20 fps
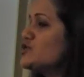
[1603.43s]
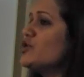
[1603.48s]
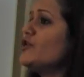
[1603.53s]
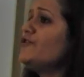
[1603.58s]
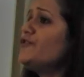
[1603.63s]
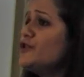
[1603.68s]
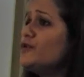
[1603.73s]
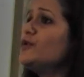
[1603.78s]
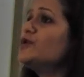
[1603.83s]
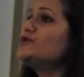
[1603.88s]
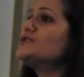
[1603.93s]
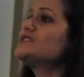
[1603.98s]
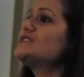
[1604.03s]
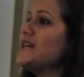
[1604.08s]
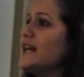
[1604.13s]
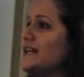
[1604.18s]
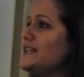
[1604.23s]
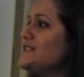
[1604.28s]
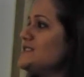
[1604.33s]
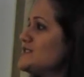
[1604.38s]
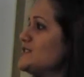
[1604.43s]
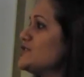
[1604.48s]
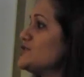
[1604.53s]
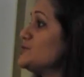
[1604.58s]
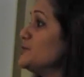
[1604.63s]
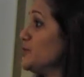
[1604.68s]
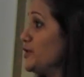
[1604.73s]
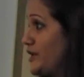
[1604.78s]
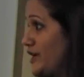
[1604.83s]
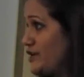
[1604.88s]
So if you want to study such
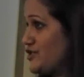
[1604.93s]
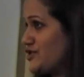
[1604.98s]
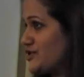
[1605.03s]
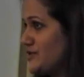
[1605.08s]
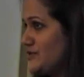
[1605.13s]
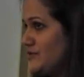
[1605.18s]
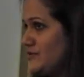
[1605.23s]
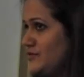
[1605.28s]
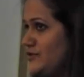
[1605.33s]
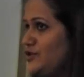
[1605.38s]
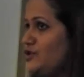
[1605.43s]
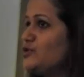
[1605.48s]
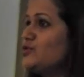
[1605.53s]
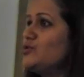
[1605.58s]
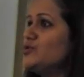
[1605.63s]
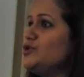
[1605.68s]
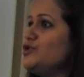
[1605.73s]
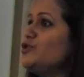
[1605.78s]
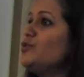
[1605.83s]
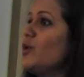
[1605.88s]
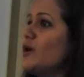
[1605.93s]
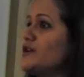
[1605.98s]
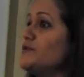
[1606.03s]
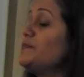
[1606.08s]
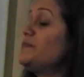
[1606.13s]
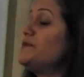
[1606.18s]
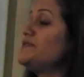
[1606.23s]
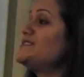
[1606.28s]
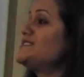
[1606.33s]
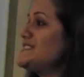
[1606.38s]
mutation, you, you want a
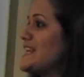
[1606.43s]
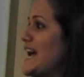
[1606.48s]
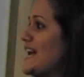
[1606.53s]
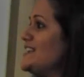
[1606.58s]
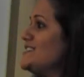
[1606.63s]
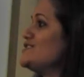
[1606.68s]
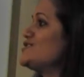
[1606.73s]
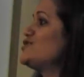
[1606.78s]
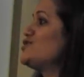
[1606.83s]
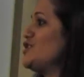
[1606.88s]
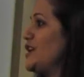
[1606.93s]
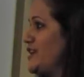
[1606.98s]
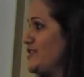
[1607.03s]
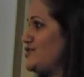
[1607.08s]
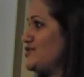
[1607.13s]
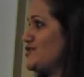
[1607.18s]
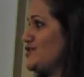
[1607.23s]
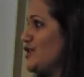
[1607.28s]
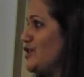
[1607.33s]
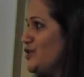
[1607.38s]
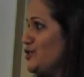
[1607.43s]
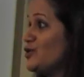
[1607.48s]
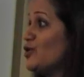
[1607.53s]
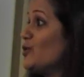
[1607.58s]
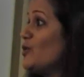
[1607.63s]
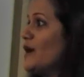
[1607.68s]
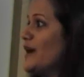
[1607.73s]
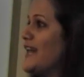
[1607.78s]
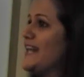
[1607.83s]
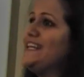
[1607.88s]
precise change. You
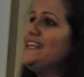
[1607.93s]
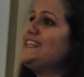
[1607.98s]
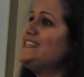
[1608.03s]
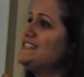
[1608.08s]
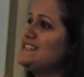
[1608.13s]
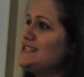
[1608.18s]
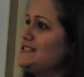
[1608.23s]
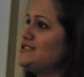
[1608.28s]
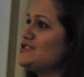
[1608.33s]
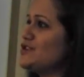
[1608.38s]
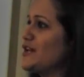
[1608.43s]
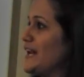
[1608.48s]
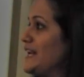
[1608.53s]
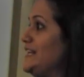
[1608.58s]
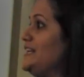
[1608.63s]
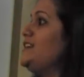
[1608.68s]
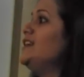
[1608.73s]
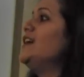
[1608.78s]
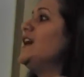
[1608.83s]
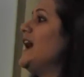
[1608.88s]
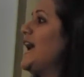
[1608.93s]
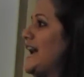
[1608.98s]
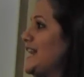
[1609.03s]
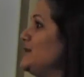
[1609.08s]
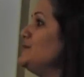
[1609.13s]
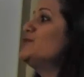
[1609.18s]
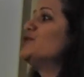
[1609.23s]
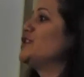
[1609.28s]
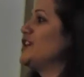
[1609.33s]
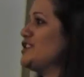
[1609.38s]
don't want any indels or any,
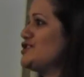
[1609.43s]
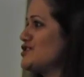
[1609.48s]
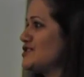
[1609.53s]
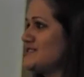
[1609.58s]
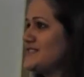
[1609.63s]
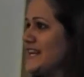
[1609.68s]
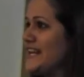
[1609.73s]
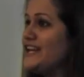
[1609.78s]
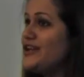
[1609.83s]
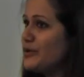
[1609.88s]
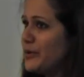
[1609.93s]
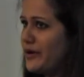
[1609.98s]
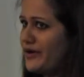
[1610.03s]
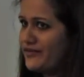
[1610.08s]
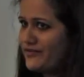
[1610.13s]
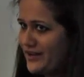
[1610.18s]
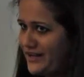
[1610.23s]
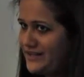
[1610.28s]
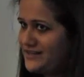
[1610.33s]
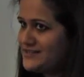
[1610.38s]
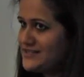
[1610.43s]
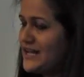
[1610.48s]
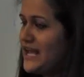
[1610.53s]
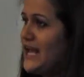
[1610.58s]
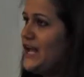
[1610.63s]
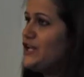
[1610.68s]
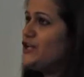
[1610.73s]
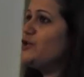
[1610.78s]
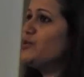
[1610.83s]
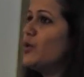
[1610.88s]
any mutations anywhere, right?
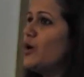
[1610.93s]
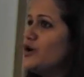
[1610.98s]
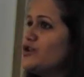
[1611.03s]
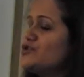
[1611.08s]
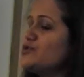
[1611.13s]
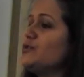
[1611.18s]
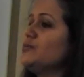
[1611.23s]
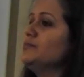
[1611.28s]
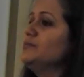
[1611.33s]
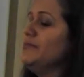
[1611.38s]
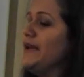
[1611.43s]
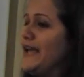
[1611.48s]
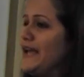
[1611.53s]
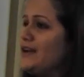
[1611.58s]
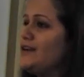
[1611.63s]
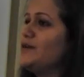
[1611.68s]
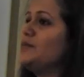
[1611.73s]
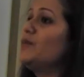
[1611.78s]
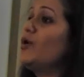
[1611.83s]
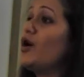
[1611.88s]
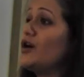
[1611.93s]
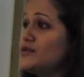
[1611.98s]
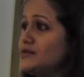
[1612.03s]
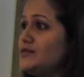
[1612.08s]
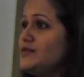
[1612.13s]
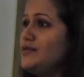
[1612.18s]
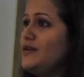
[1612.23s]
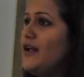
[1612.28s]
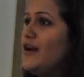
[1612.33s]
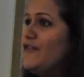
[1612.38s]
You want to make a
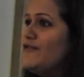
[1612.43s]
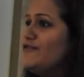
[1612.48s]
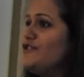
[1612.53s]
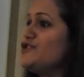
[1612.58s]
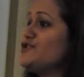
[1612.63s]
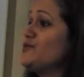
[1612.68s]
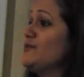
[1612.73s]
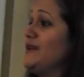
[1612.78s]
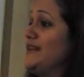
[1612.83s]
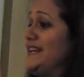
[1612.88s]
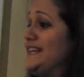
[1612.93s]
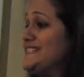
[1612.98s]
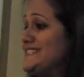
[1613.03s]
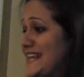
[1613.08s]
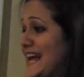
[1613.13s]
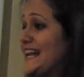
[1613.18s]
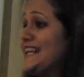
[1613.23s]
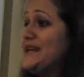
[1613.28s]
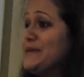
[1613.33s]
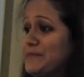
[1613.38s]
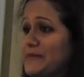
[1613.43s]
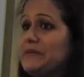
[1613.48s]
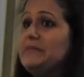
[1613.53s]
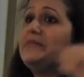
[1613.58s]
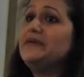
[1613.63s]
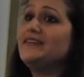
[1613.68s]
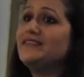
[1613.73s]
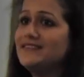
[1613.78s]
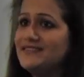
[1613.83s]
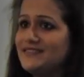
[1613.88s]
model which will exactly
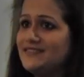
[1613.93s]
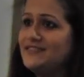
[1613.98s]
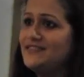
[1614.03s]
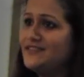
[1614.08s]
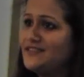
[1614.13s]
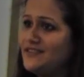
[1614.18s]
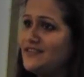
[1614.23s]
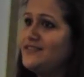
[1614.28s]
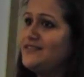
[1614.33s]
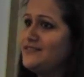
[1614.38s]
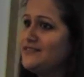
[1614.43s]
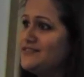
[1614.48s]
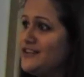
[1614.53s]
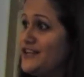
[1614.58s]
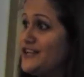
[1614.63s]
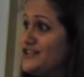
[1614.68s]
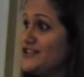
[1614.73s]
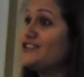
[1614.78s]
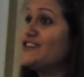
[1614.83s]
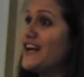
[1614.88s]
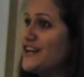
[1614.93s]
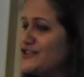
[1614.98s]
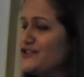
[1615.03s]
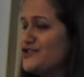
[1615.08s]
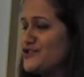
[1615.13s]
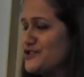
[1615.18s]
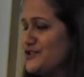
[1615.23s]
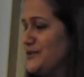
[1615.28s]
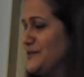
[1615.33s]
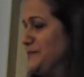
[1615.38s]
mimic the clinical
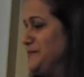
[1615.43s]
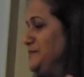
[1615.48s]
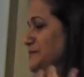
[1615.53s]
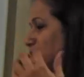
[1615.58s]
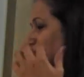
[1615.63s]
condition.